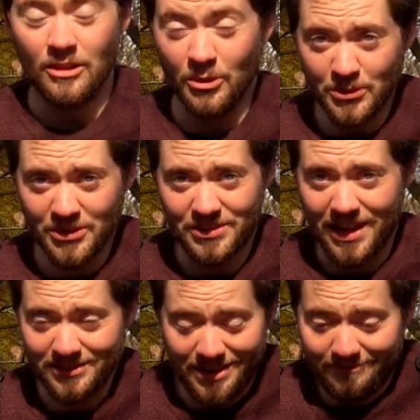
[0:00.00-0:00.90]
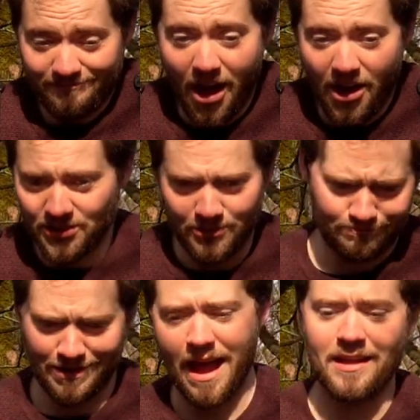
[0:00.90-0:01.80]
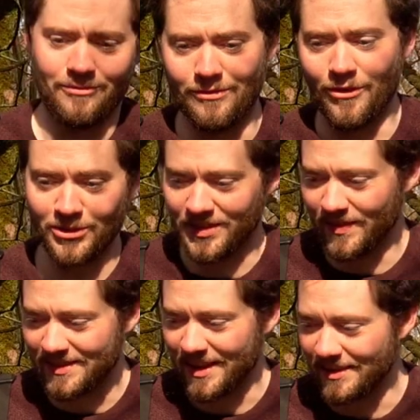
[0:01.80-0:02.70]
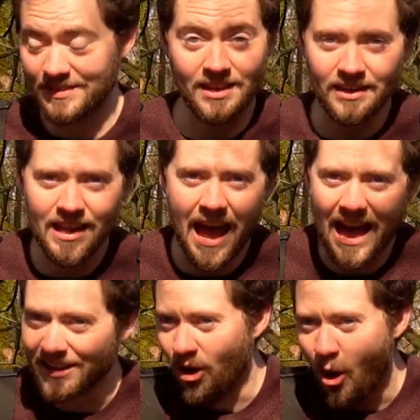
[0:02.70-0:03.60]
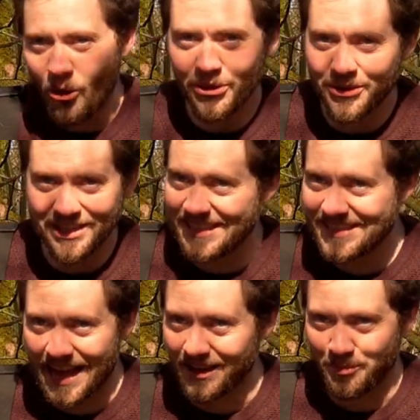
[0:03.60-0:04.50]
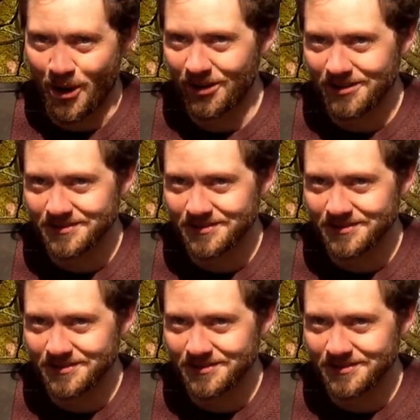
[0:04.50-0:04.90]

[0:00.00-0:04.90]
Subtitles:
Loser cells like us, who can't even photosynthesize, suddenly had an all-you-can-eat salad bar,